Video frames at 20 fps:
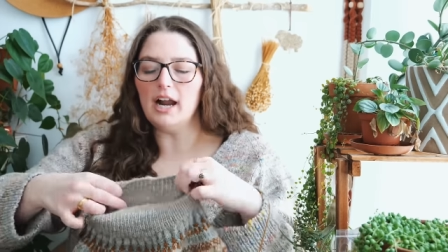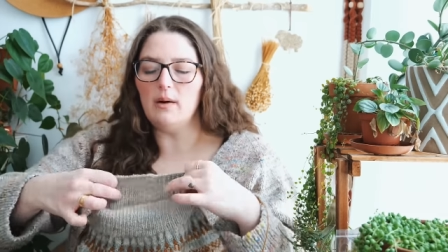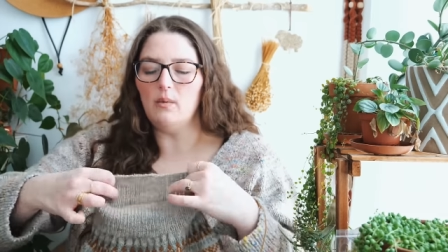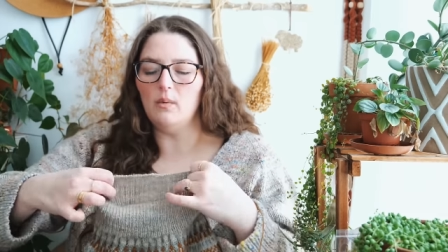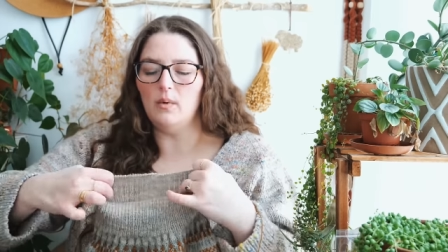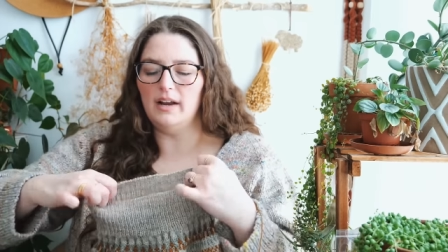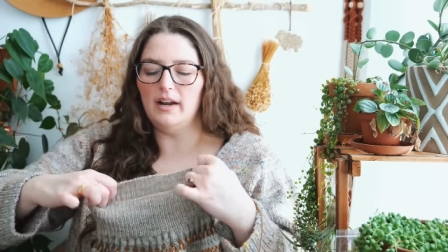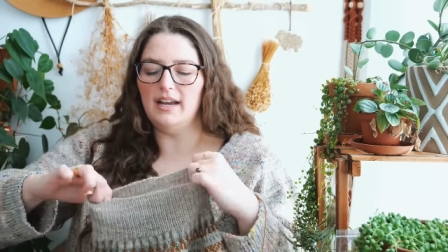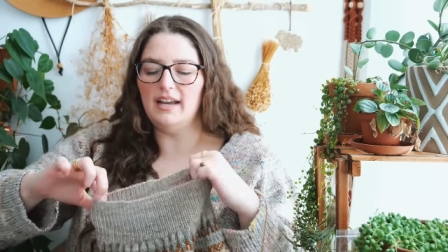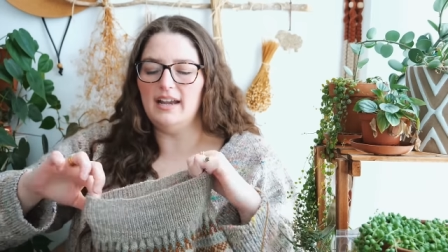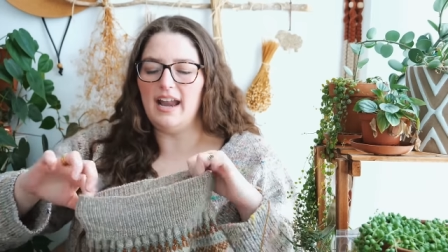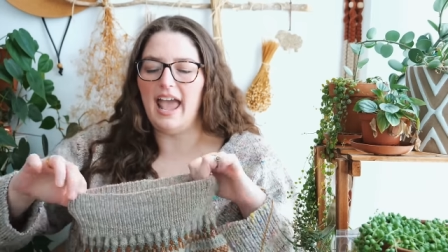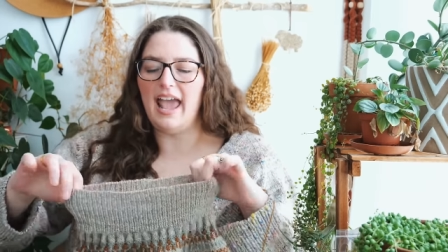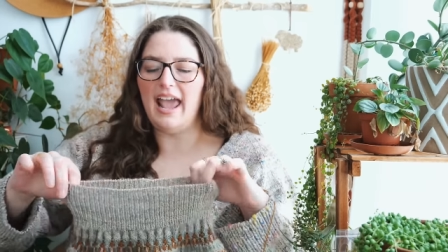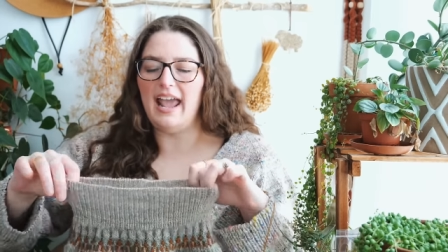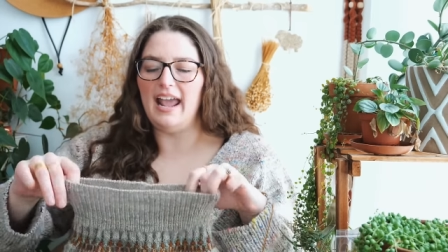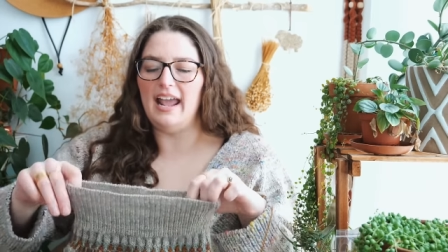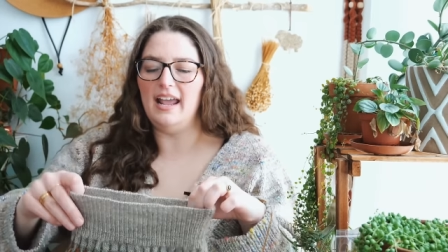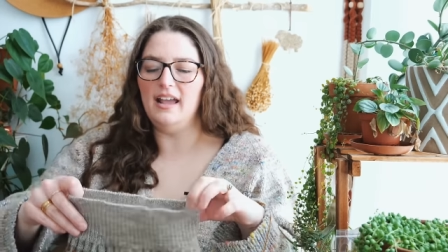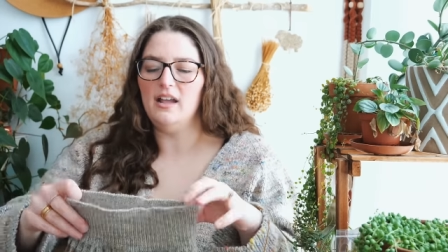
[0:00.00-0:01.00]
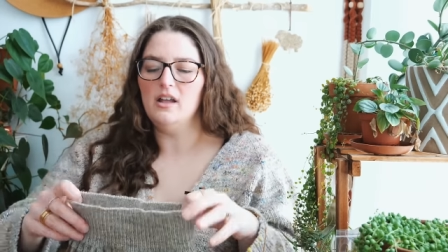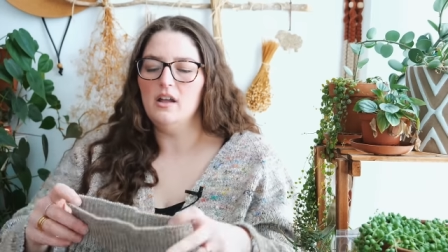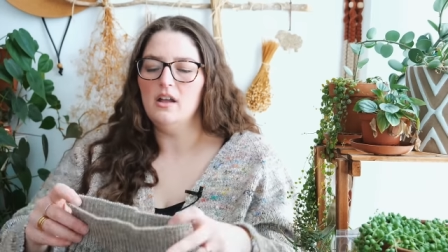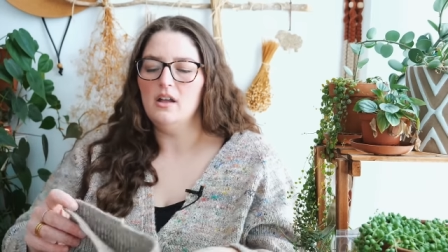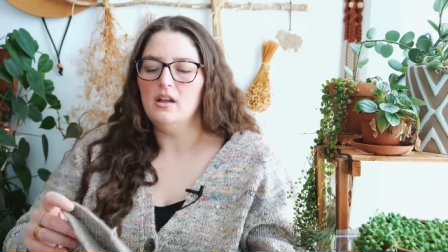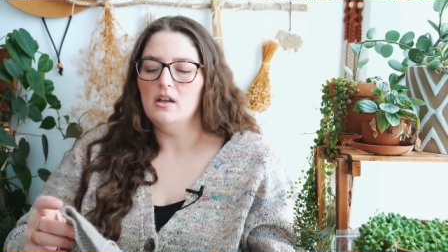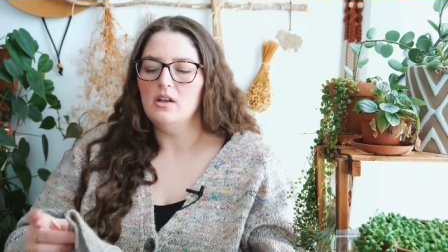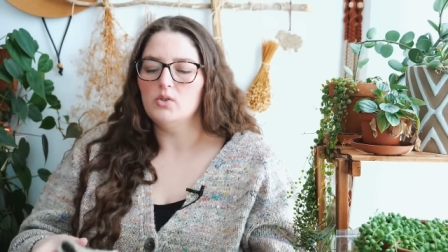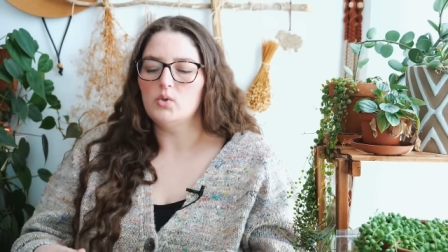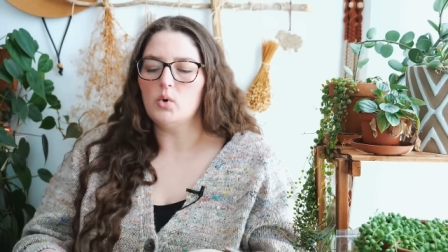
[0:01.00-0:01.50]
I wanted a
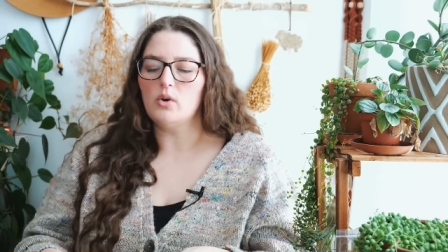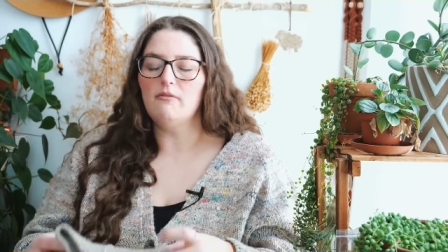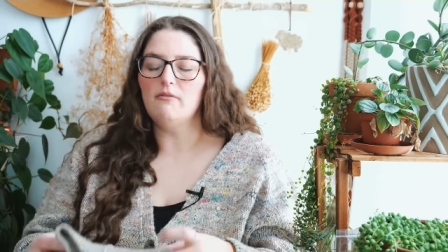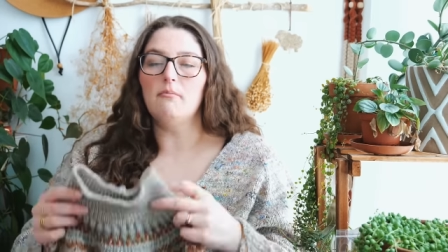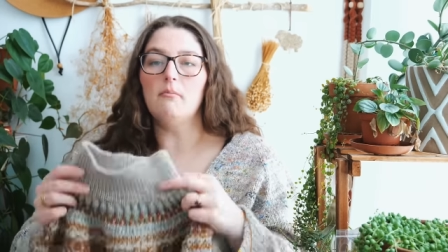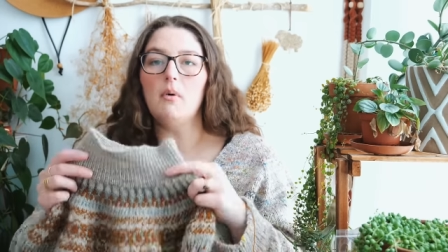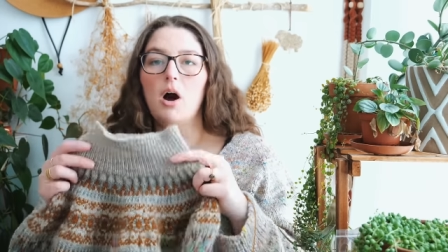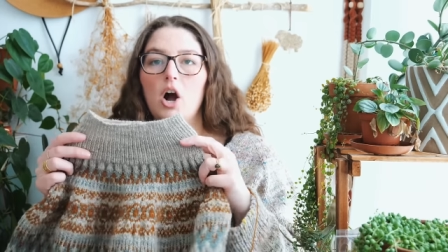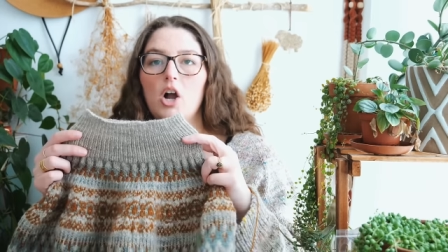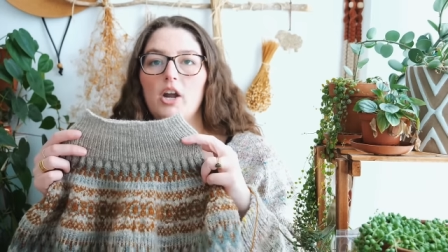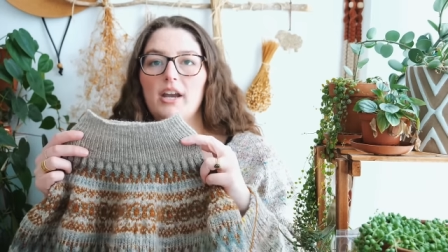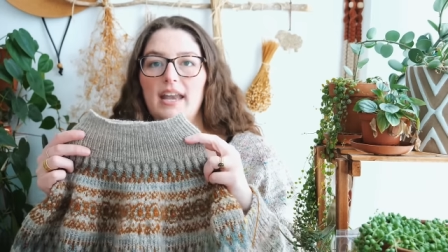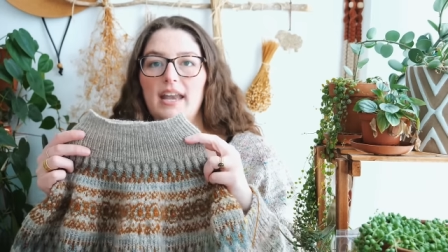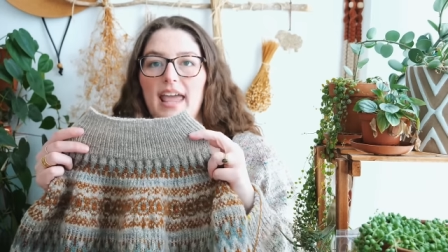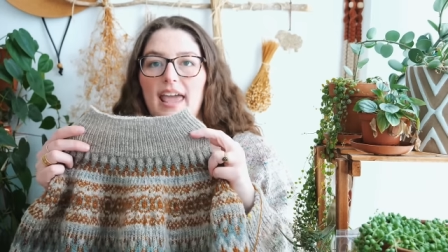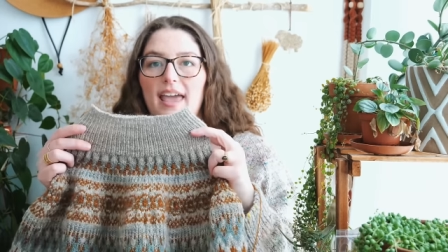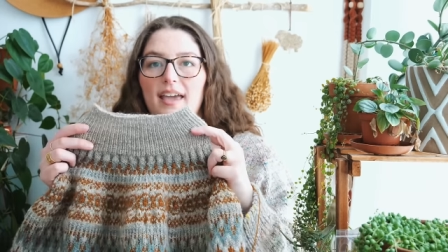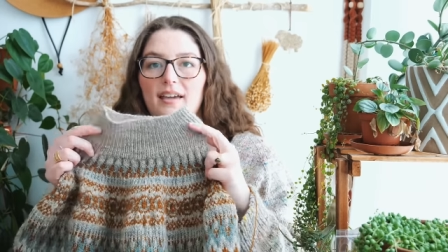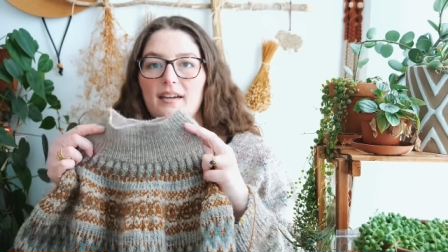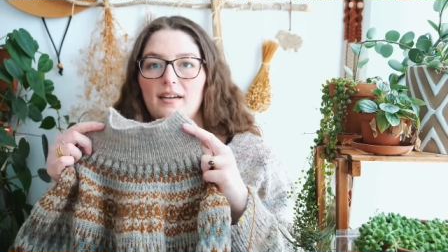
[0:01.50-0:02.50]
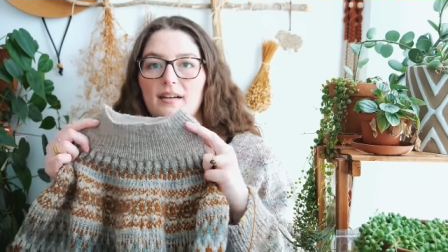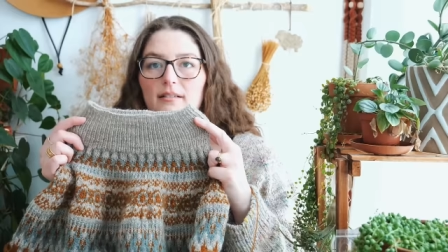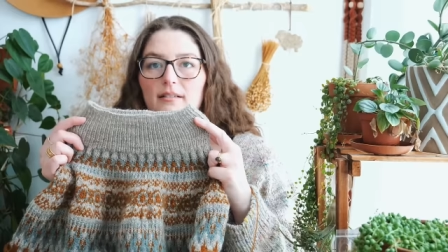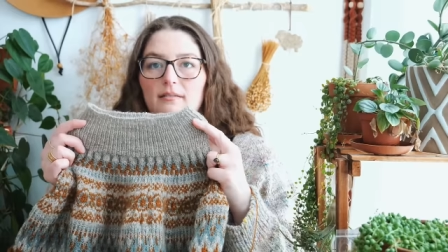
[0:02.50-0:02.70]
sort of mock neck.